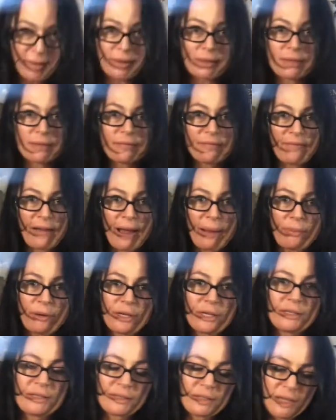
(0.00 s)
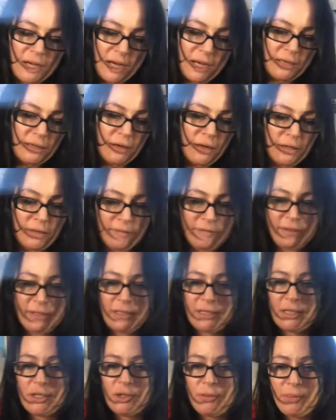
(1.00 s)
the fabric is cut on a
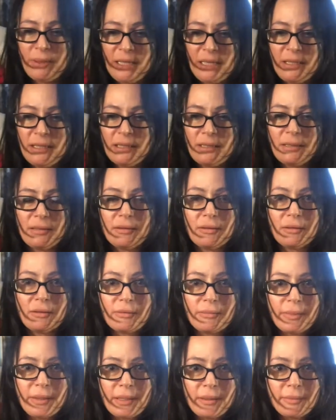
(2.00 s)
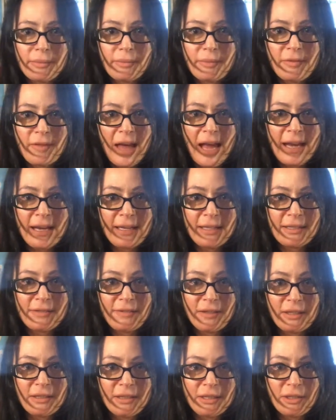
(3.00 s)
vintage piece, that it's
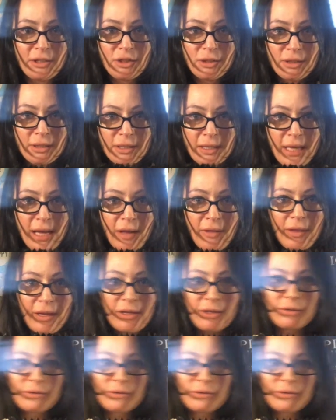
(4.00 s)
vintage. See how they